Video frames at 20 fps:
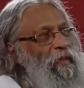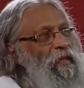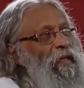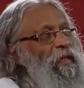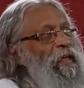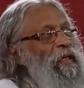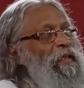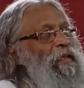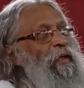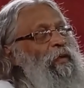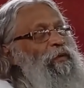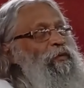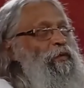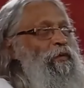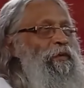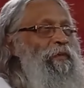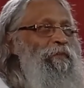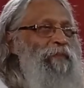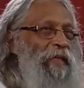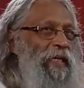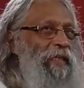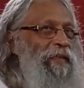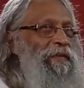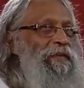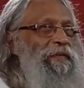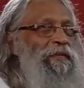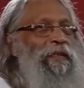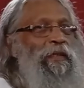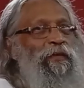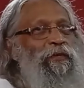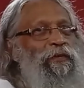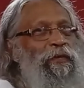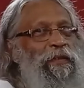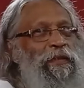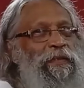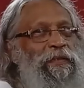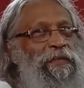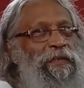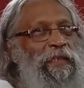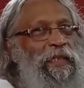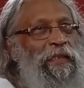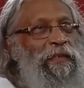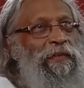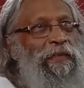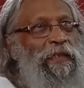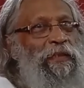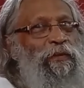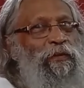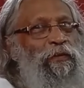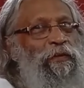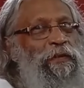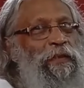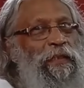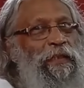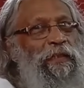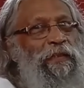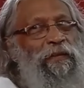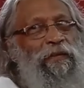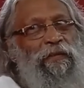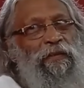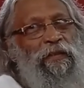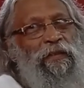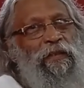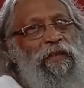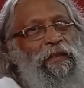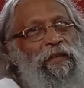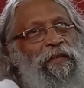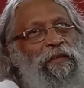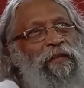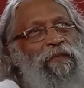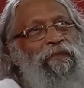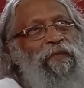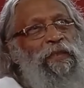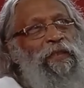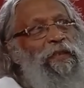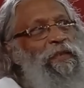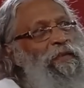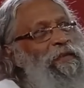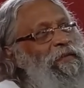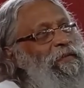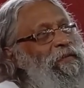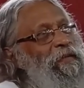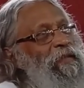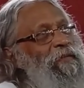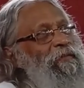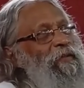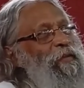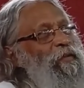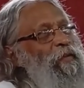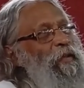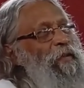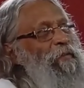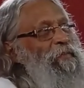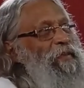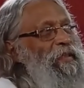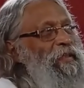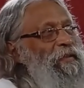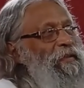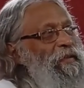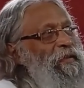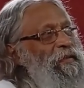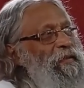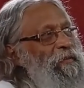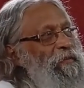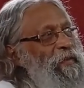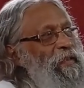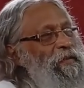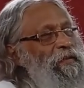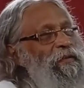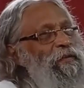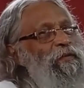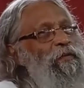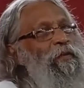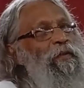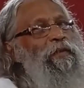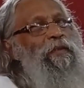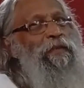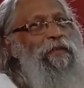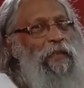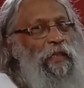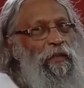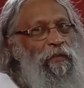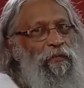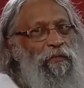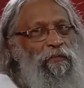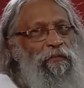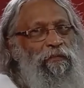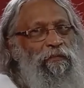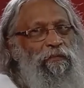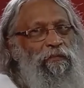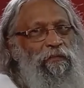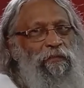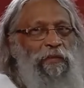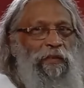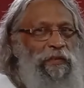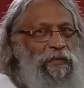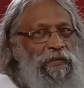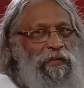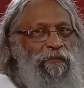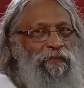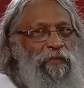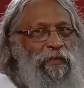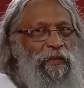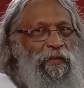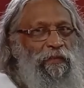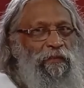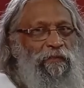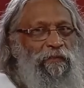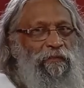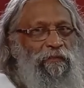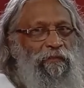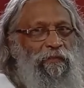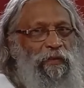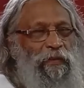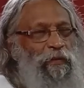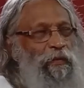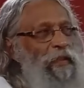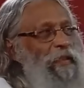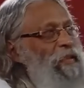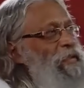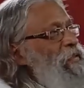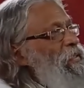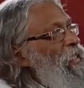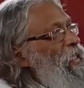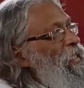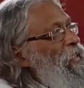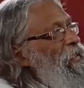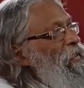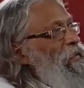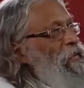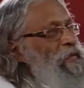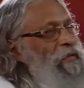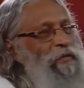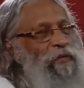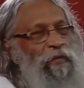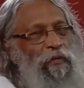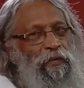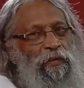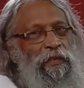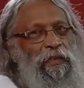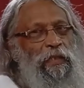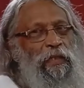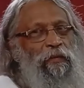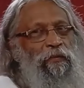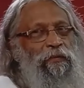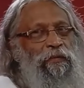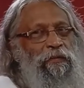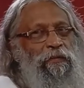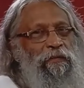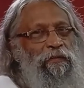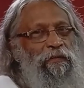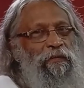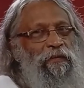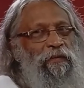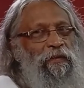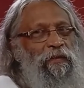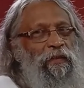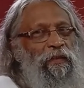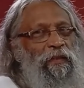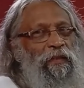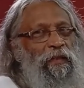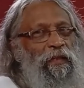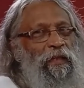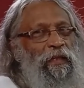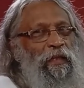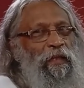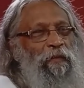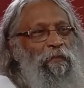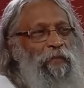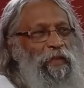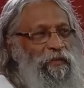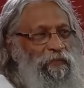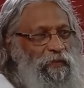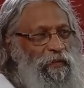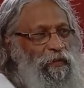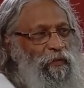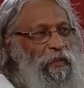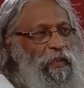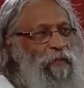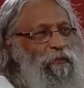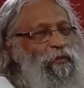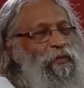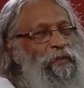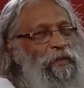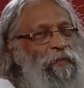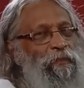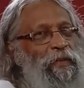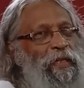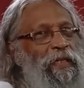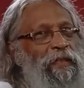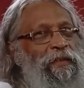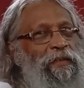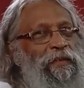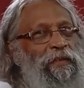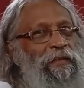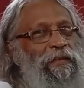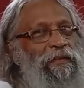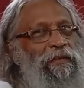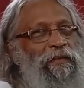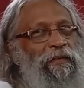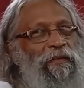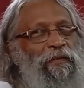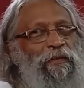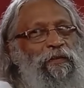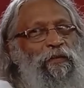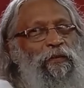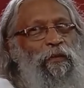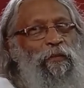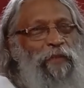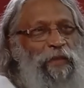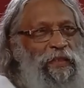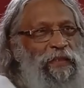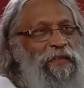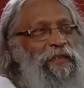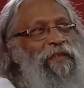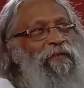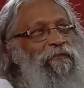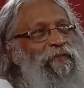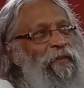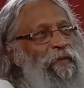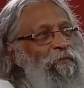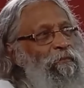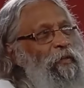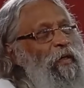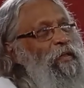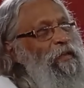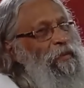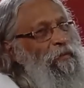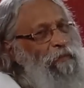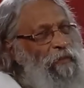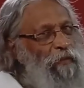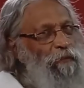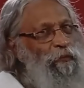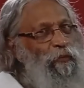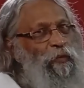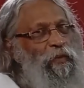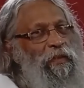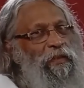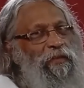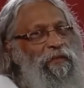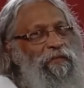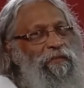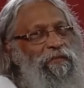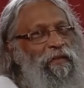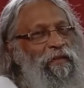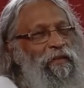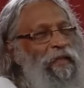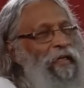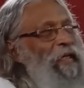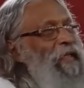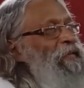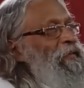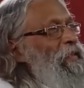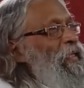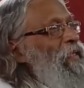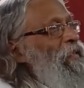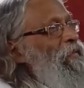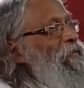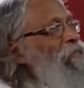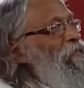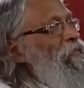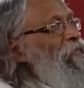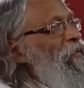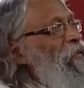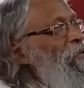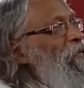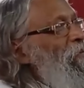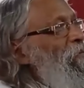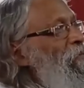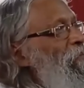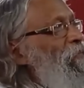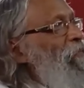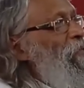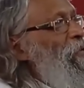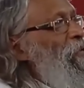And also in practice also it is like that. Usually the feeling is that when you are breathing, the breath is going down. That's the feeling. When you are exhaling, it is going out. But when you come to the practice, you breathe in from bottom upward, and then when